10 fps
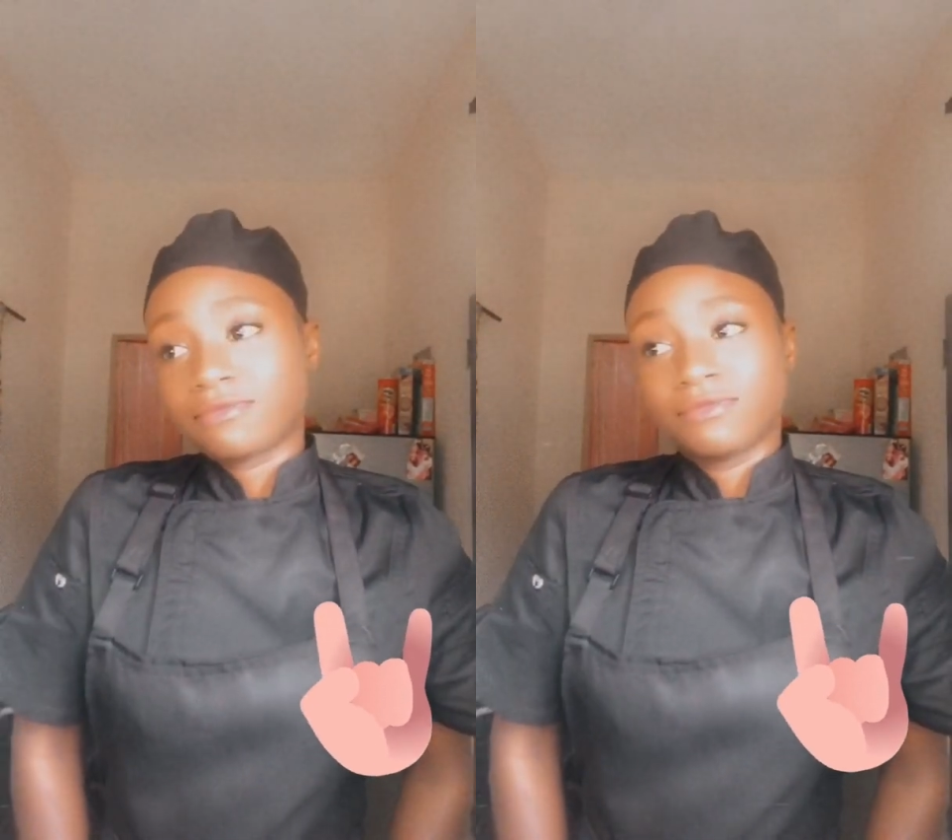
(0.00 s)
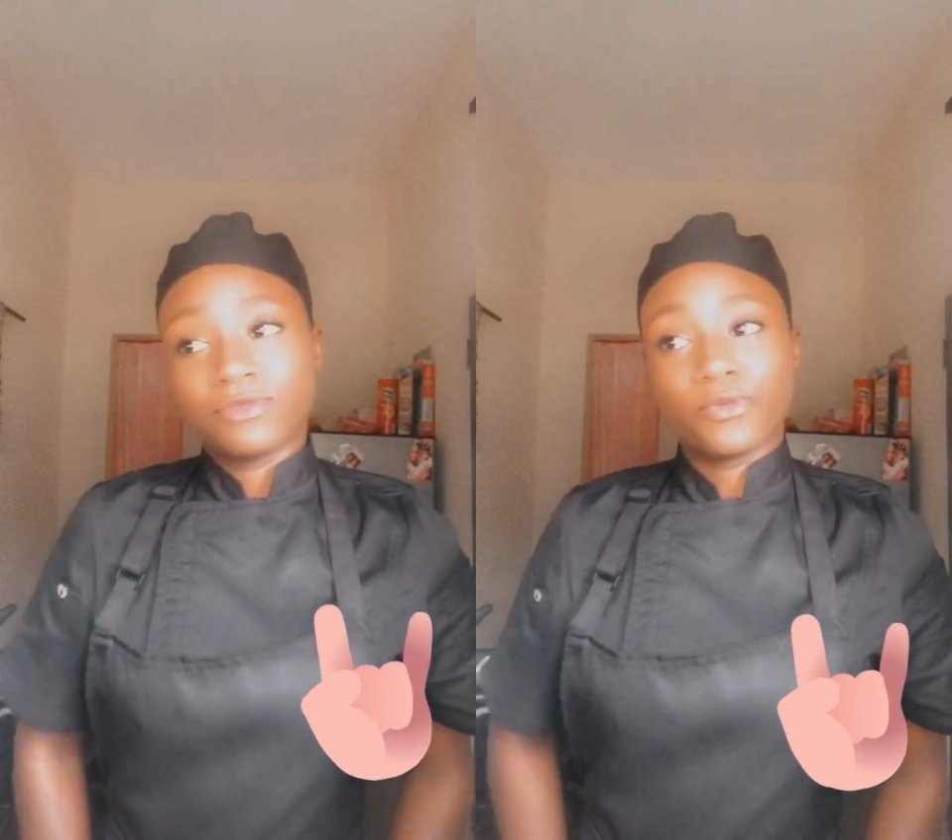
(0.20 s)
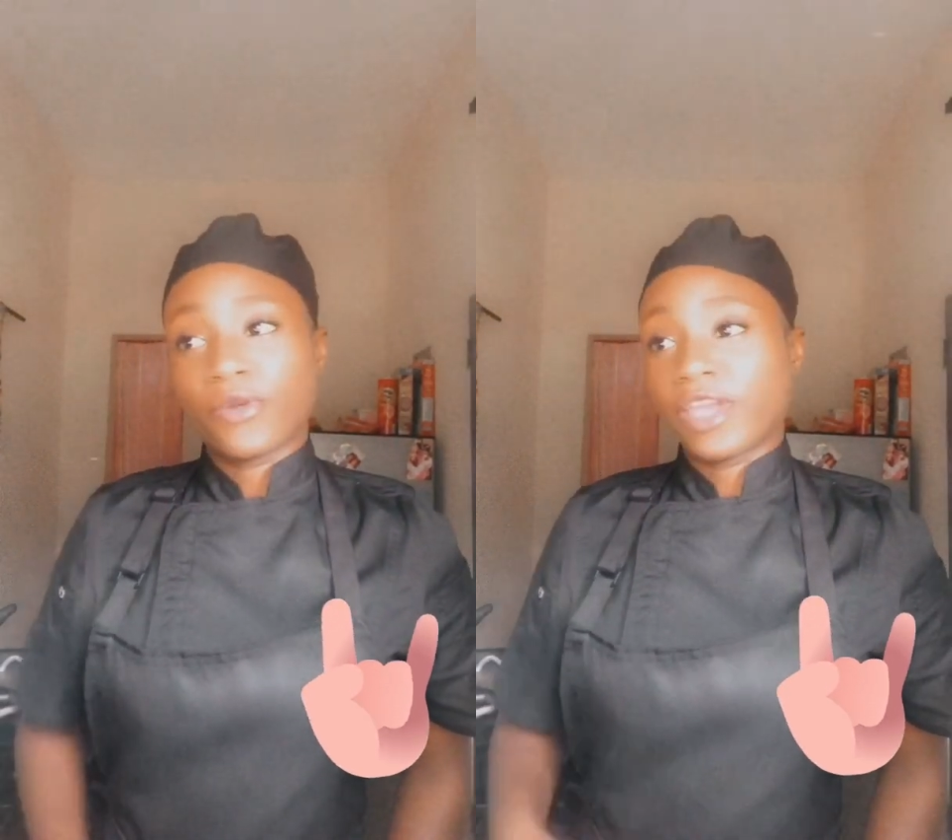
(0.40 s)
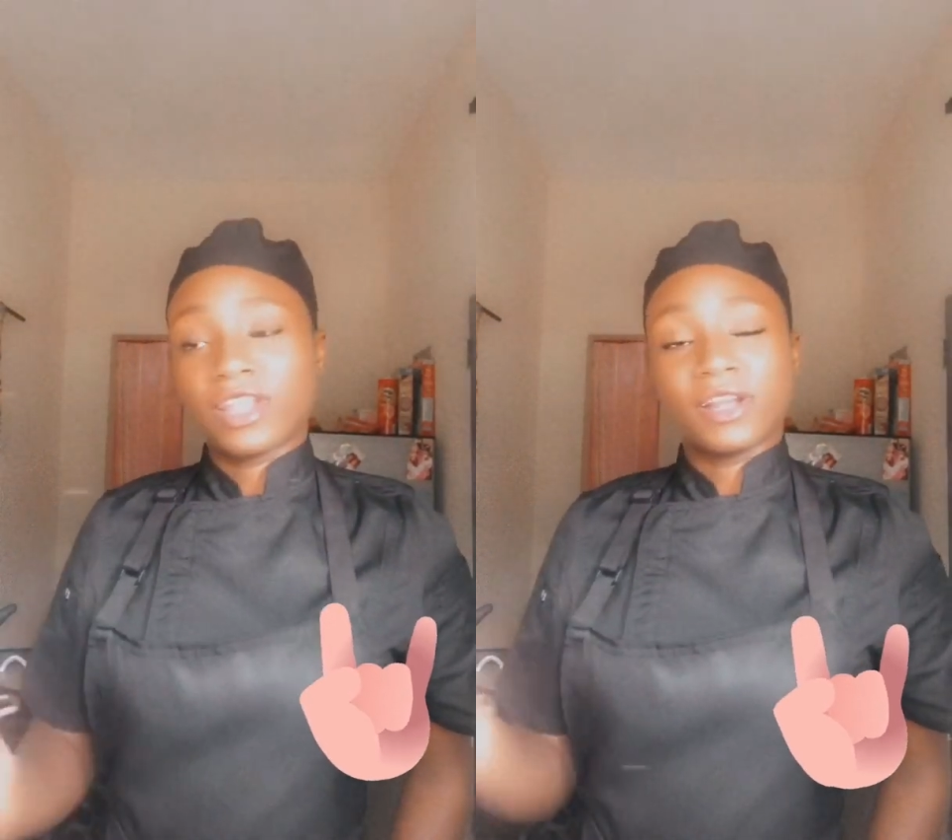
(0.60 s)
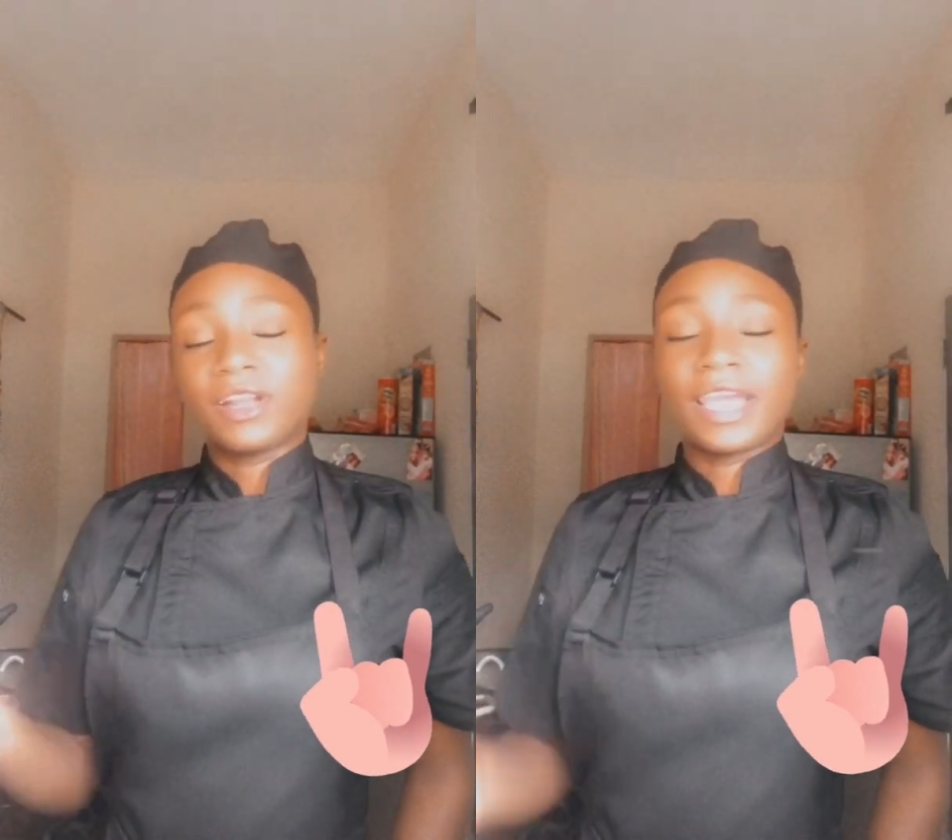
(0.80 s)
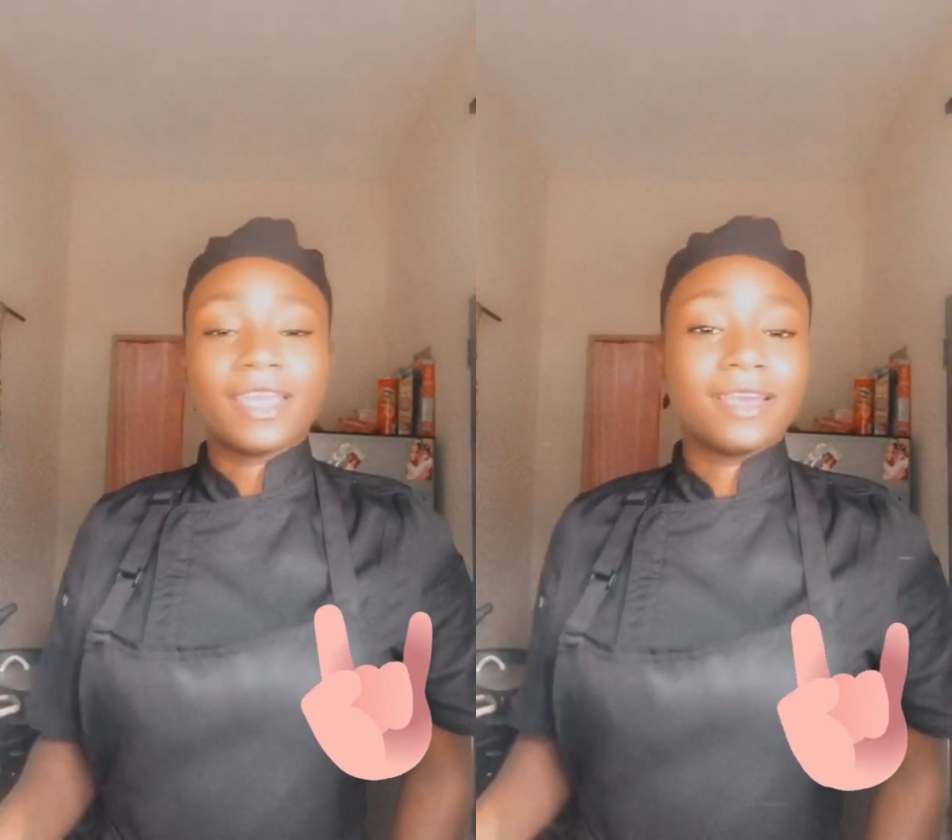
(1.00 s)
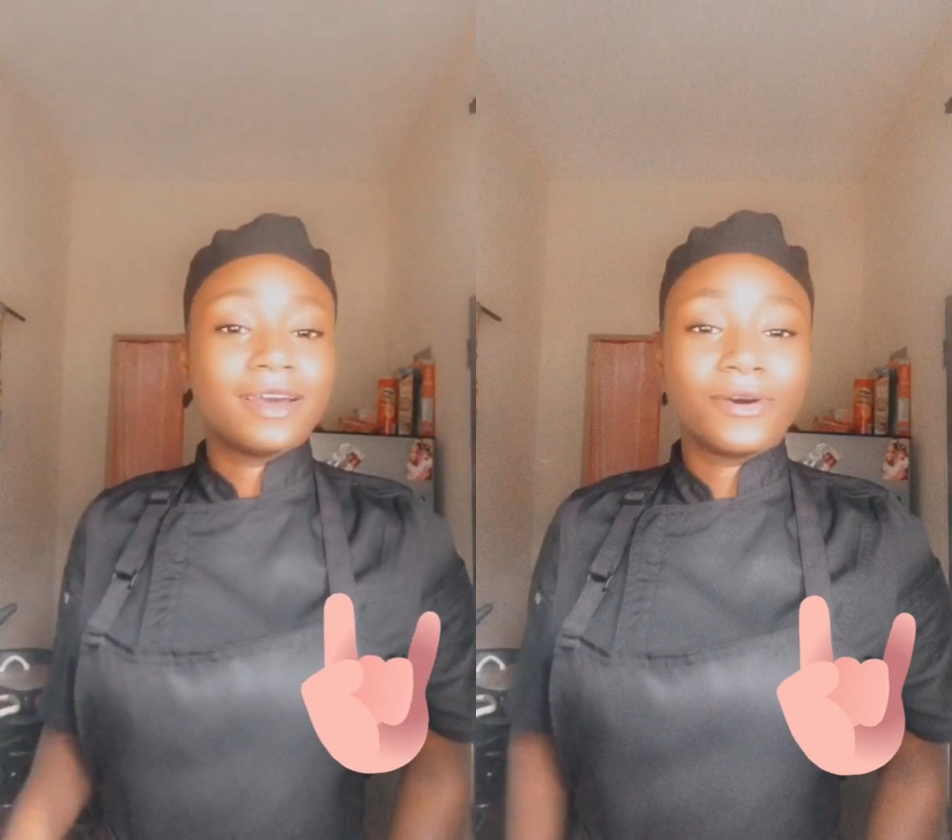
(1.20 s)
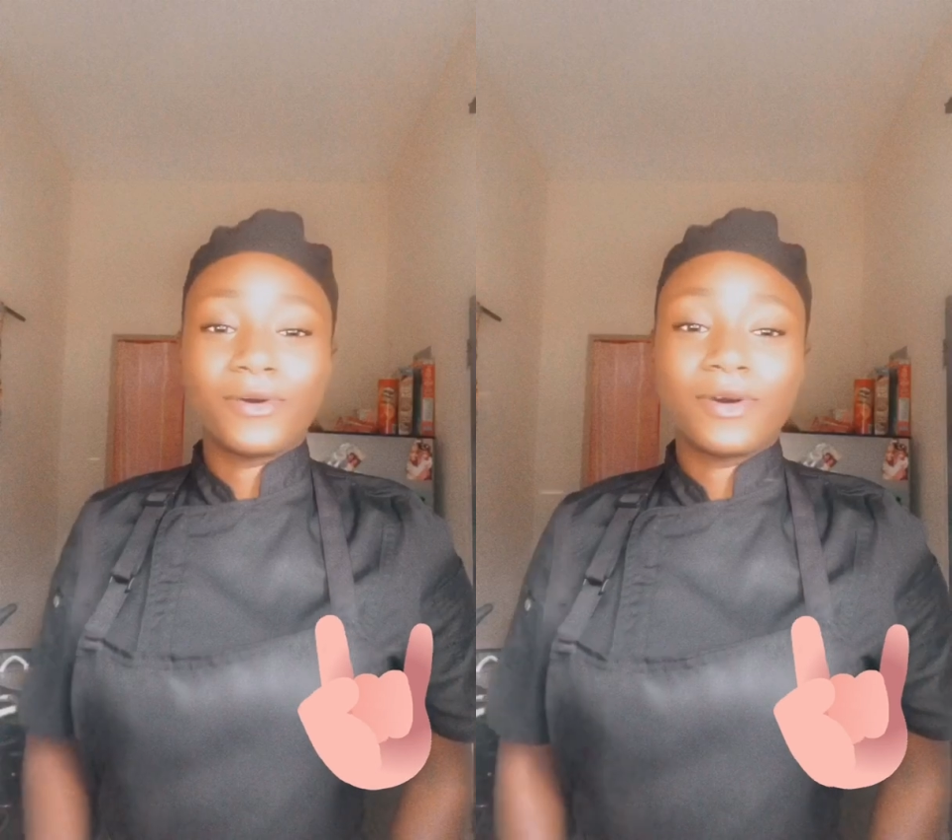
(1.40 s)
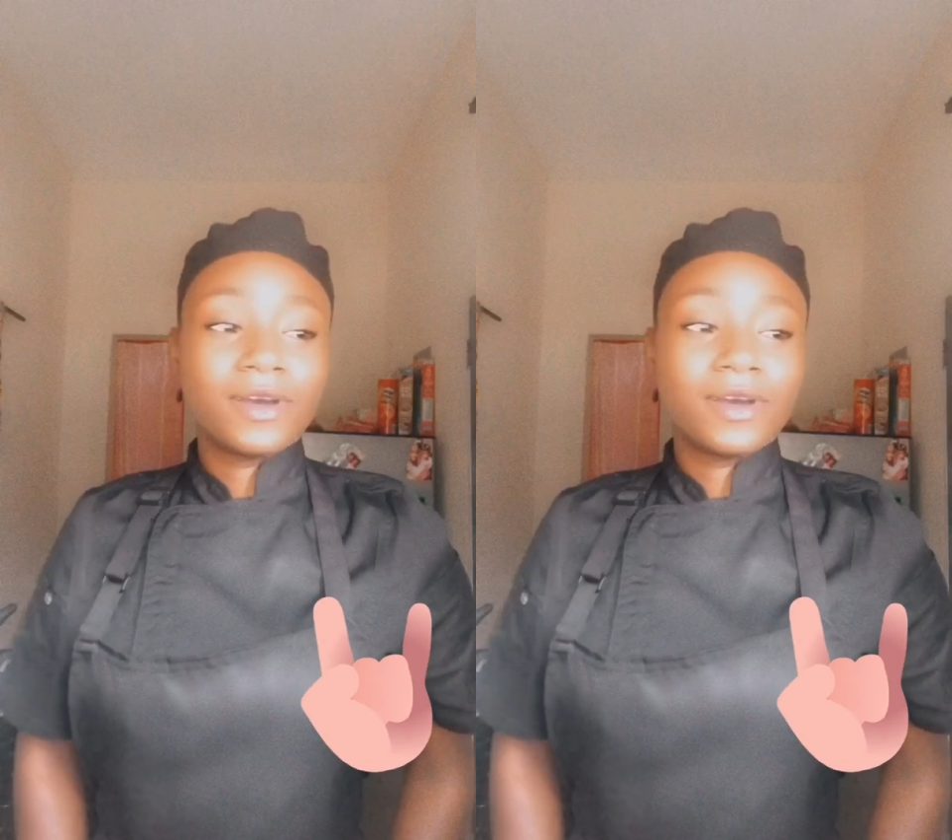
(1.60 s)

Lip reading: regular like how